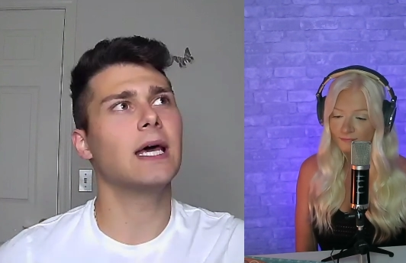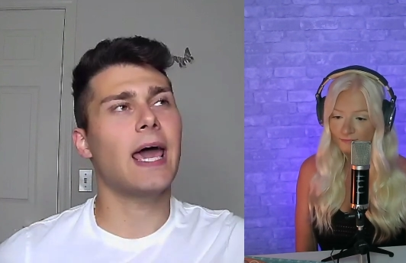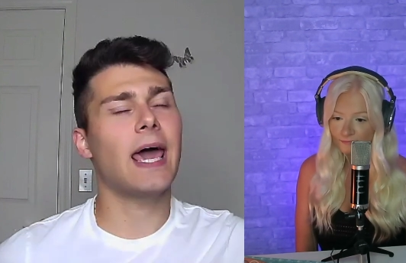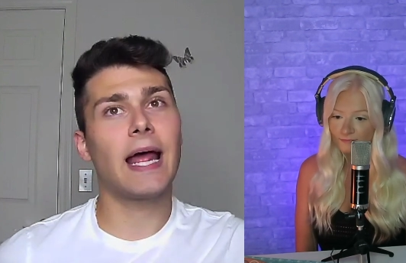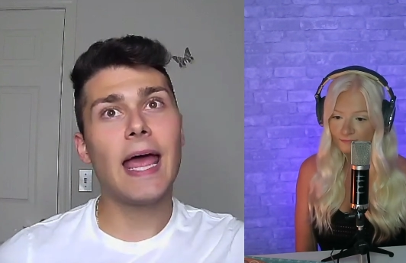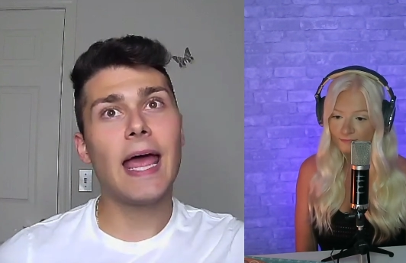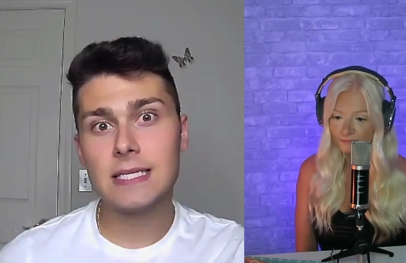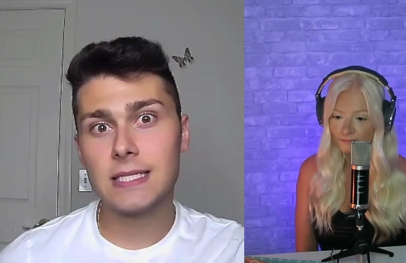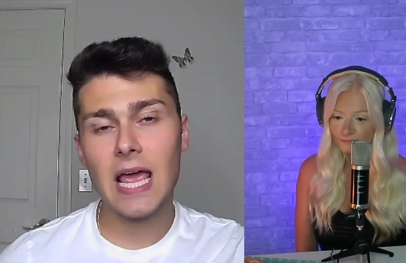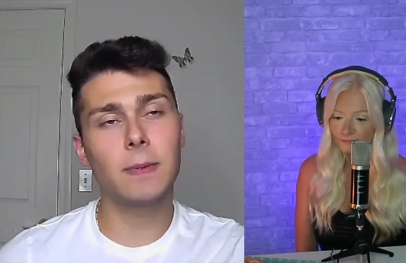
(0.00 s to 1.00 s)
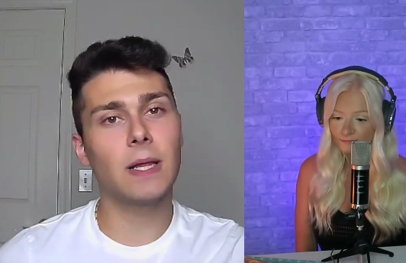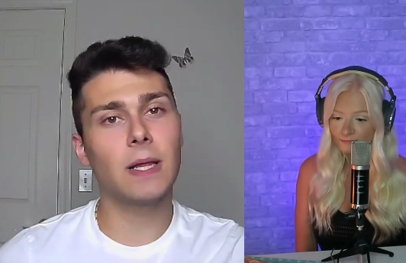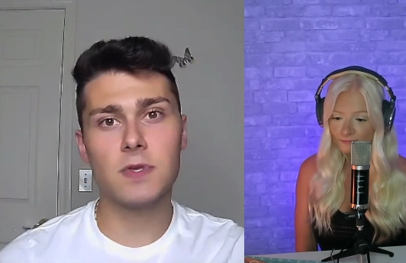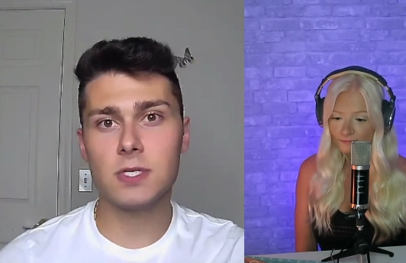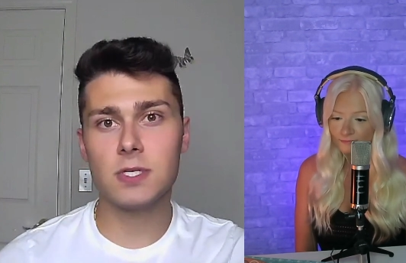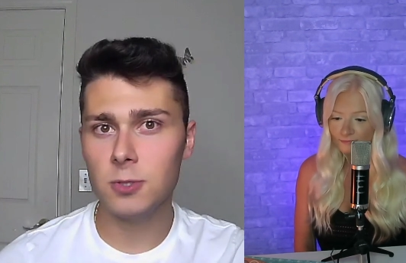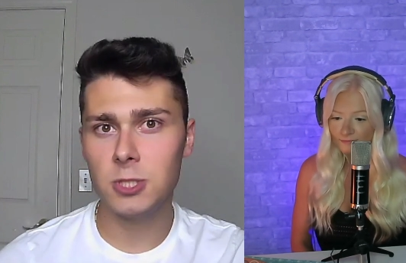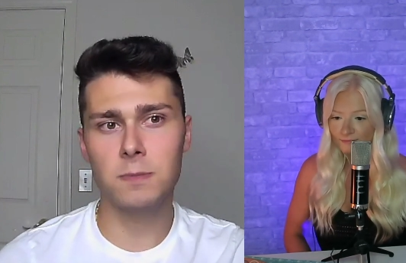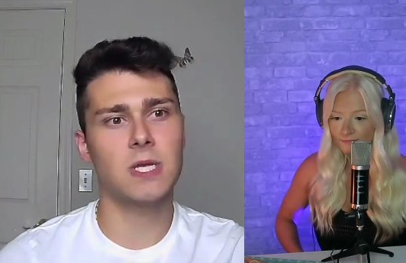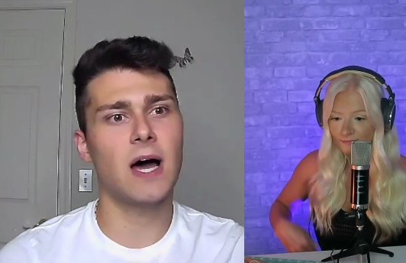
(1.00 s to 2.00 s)
Speaker 1: and I hate to say it, but like with this
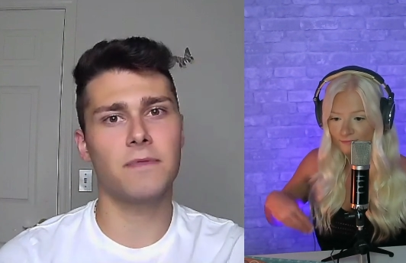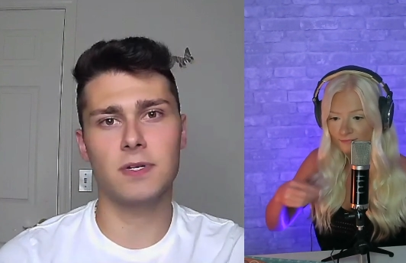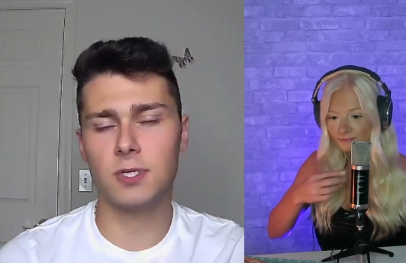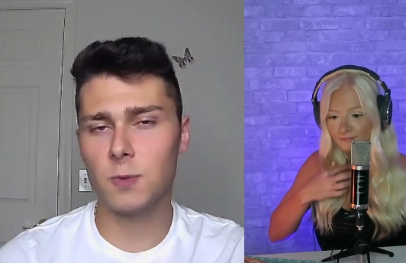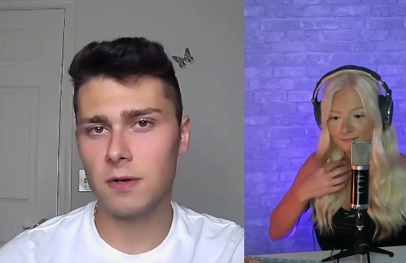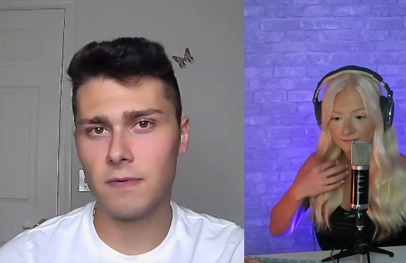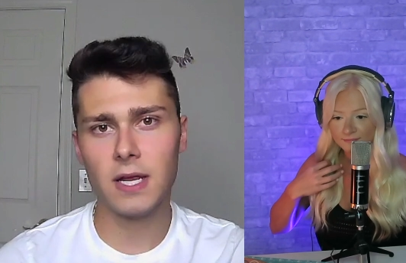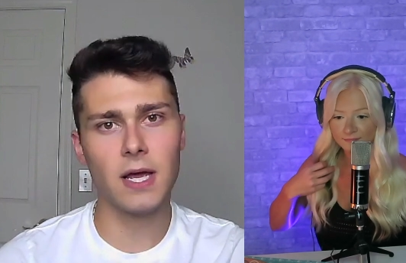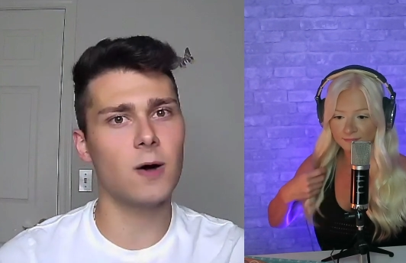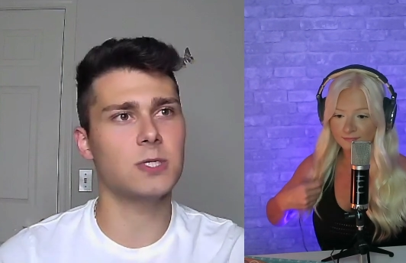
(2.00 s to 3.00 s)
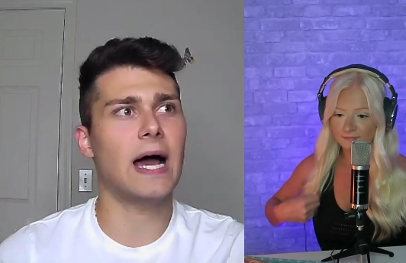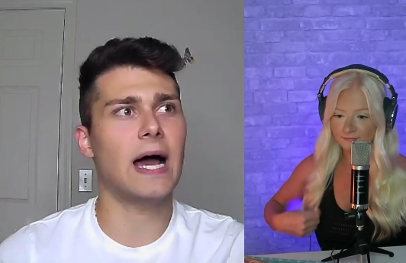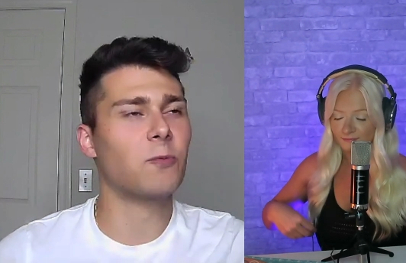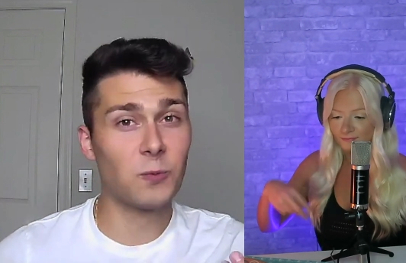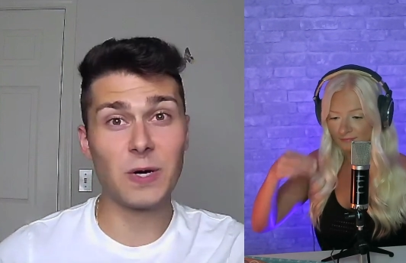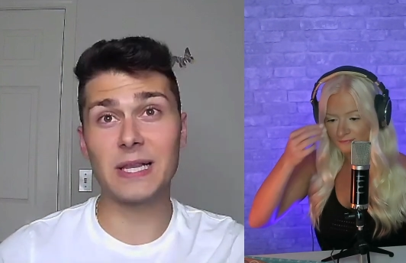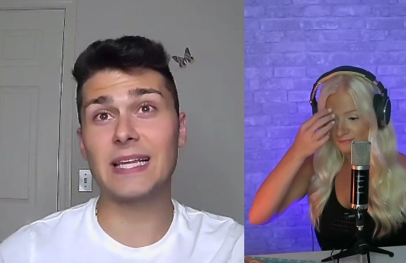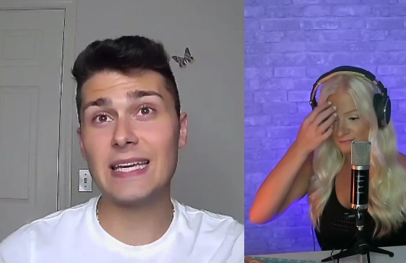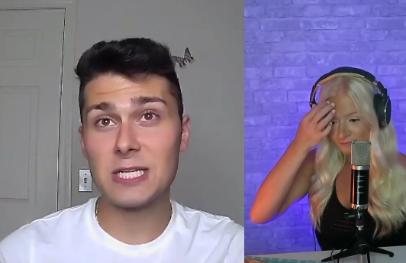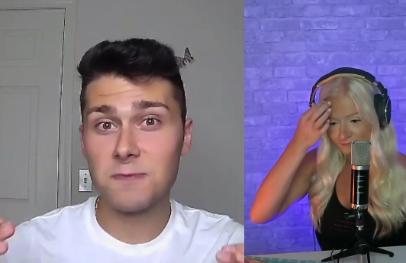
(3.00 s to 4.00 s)
YouTube stuff and doing videos, I
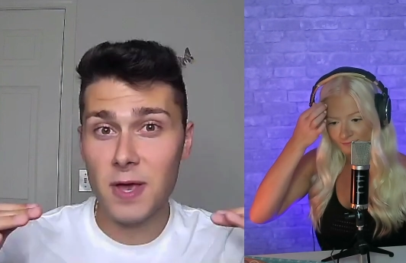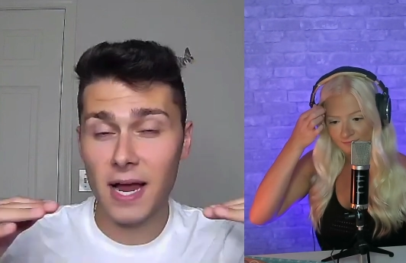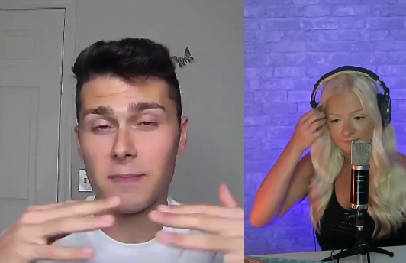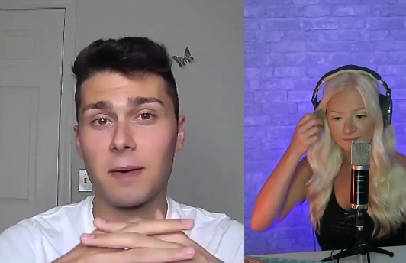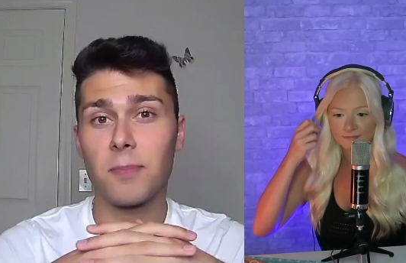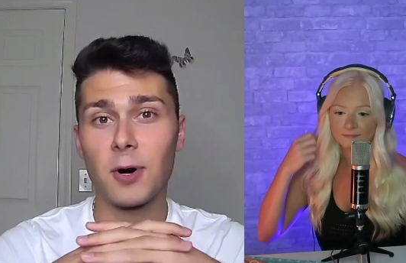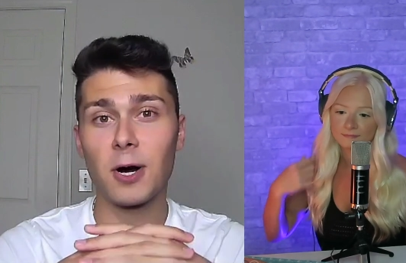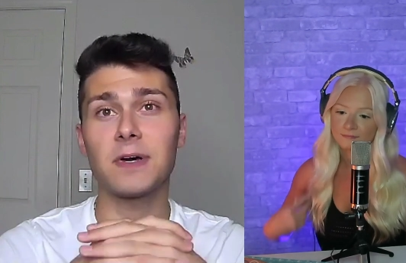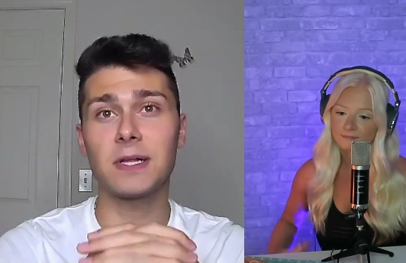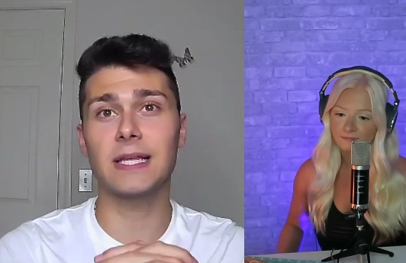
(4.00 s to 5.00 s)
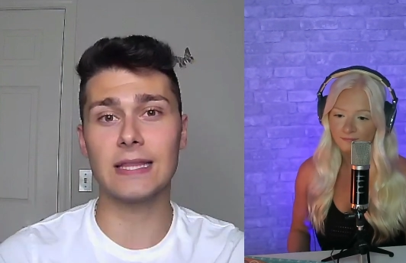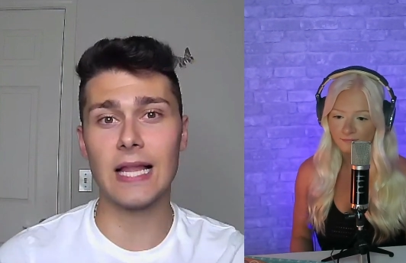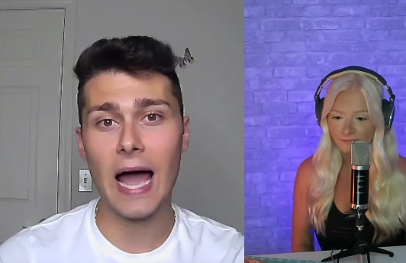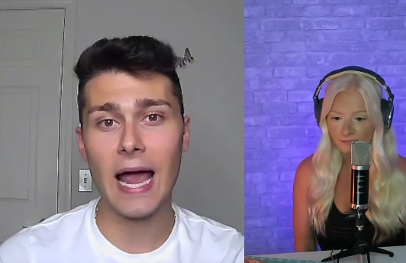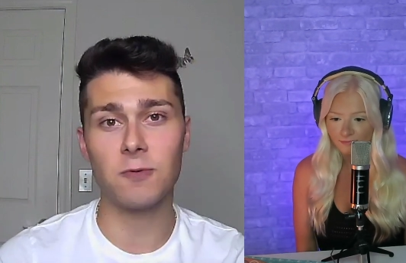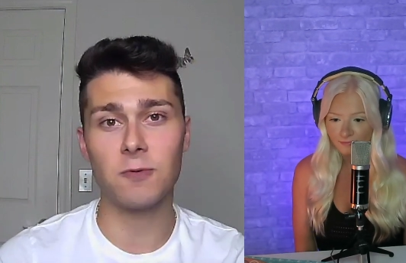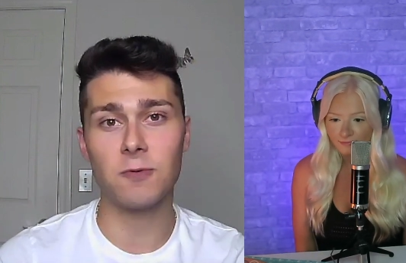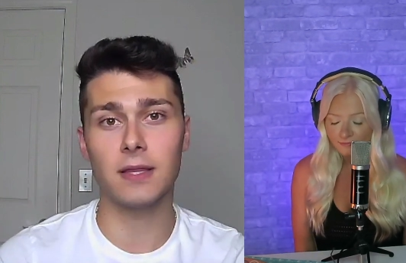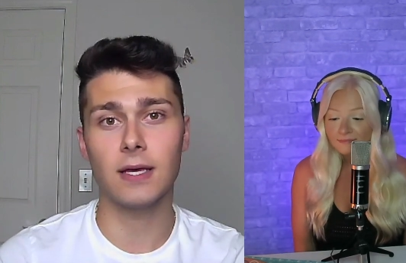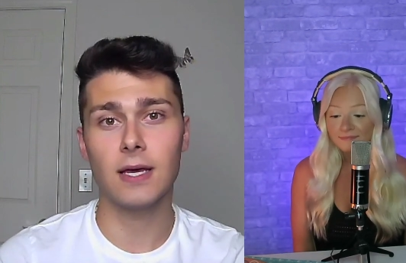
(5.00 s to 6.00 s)
really just feel like I'm like perfectly aligned
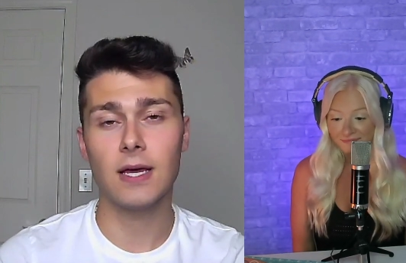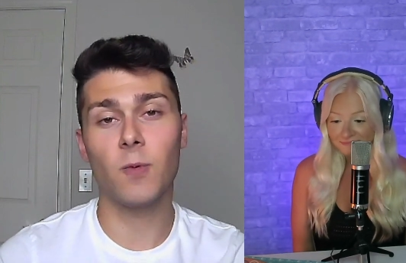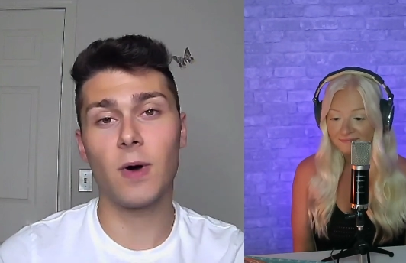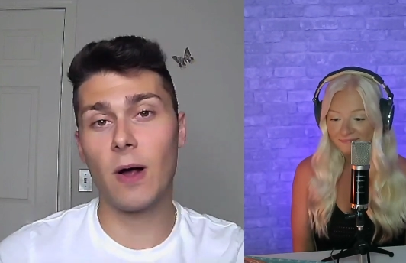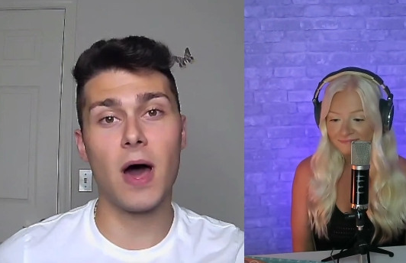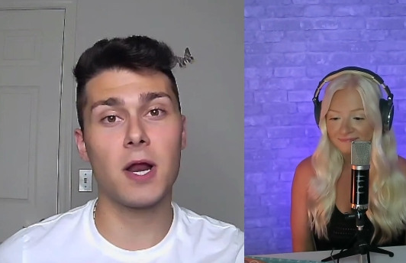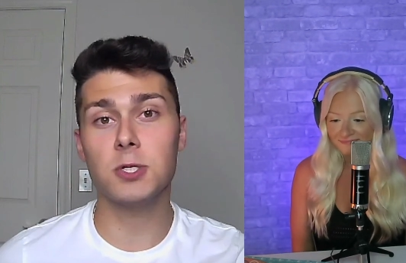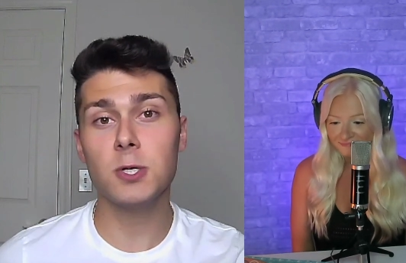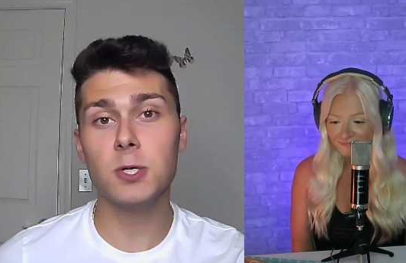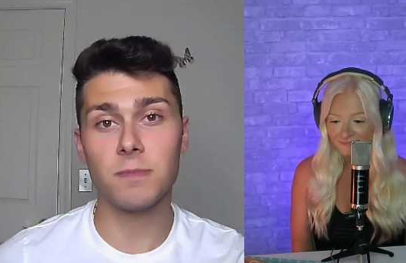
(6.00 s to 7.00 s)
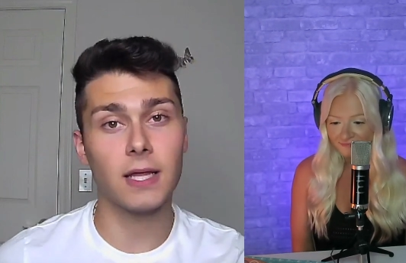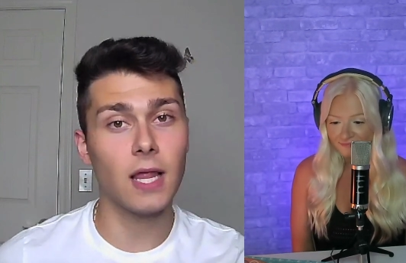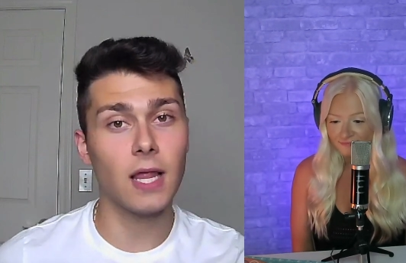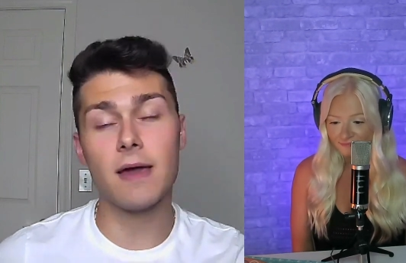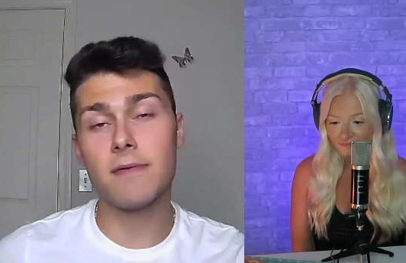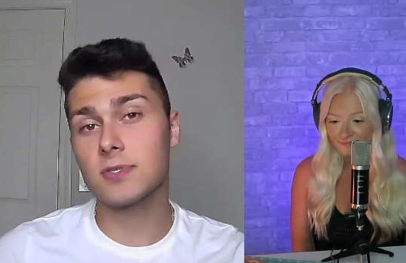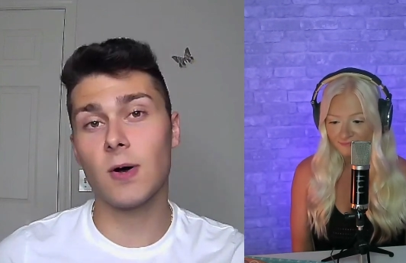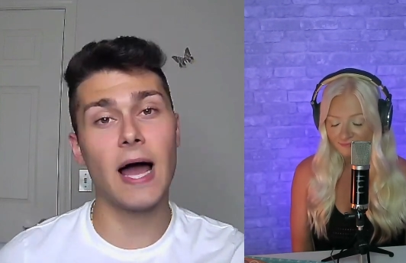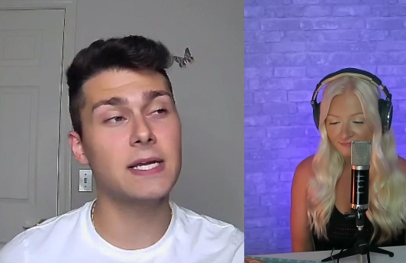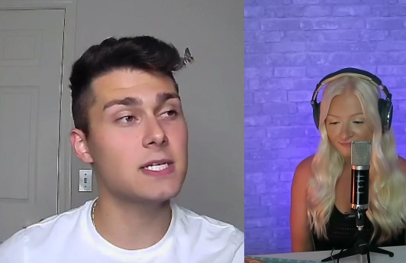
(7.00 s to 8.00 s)
with what I want to do with my life. So
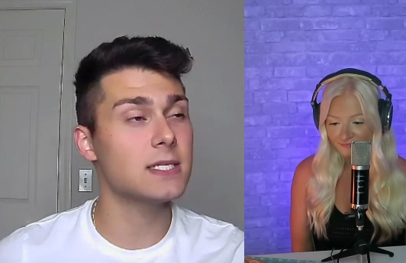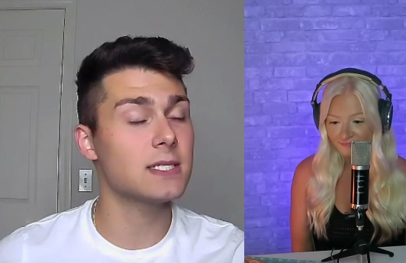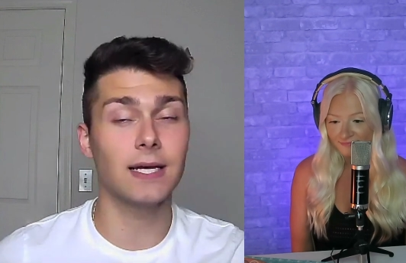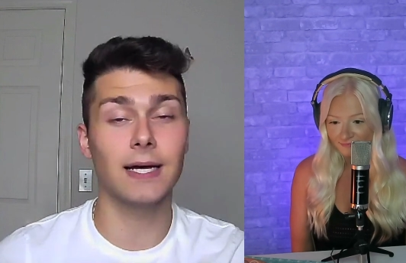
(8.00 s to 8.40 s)
I just,